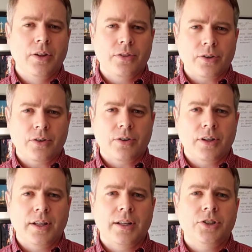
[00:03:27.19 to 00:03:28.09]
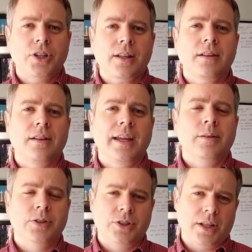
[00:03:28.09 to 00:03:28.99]
Third, check the
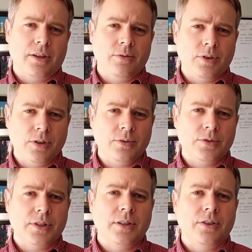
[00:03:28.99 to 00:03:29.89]
language that you used